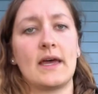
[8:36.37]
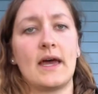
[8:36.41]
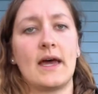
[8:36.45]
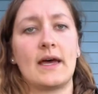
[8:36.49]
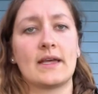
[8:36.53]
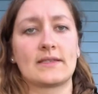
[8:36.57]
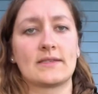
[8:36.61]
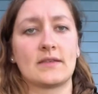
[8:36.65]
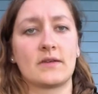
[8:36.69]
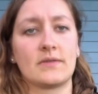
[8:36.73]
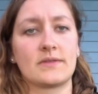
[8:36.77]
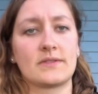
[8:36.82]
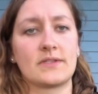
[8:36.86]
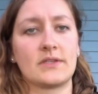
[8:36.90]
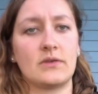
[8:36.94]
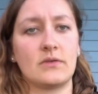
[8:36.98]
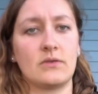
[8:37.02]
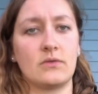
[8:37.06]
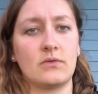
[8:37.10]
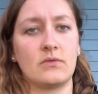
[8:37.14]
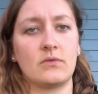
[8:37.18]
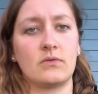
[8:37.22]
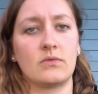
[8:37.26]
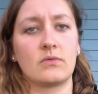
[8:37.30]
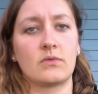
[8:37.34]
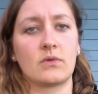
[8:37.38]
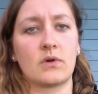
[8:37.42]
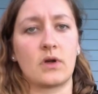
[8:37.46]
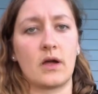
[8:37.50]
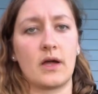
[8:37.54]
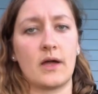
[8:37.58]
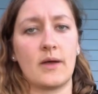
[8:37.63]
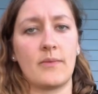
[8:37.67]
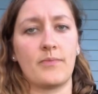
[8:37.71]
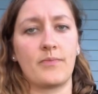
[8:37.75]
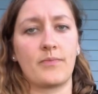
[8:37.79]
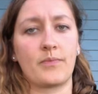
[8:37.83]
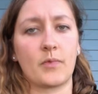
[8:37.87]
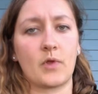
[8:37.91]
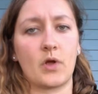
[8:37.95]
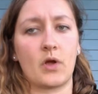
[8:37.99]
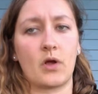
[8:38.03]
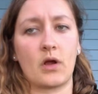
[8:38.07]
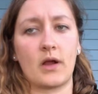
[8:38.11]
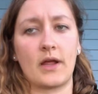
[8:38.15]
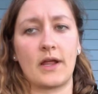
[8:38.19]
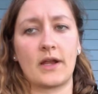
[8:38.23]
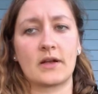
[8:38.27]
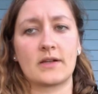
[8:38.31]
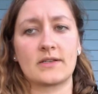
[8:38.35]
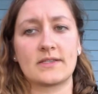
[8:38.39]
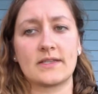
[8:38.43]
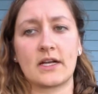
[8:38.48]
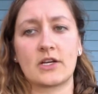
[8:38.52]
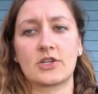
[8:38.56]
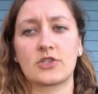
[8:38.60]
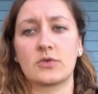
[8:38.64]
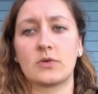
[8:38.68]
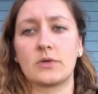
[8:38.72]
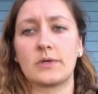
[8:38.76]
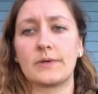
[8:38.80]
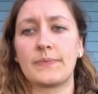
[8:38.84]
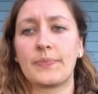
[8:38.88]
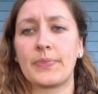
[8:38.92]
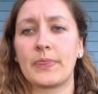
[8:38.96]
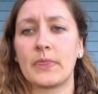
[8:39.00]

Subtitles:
as those who are heterosexual.